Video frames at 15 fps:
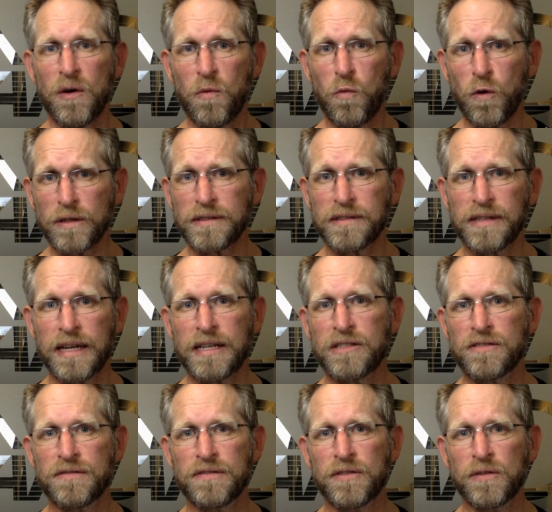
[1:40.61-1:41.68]
what
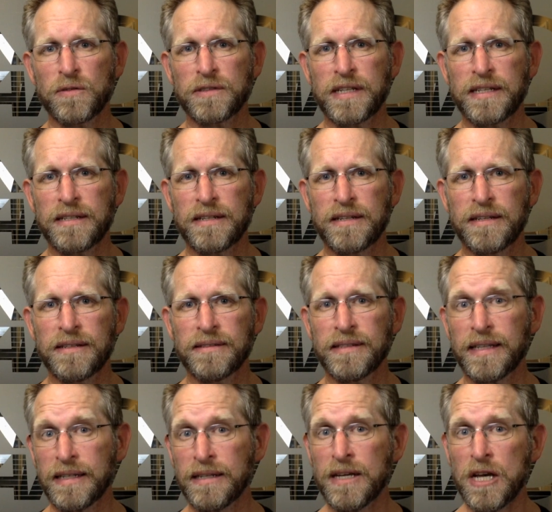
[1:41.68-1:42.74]
stage of your tendon it is
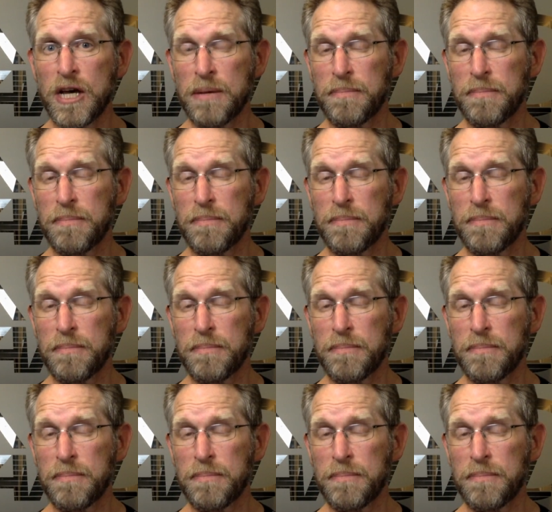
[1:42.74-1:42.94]
in,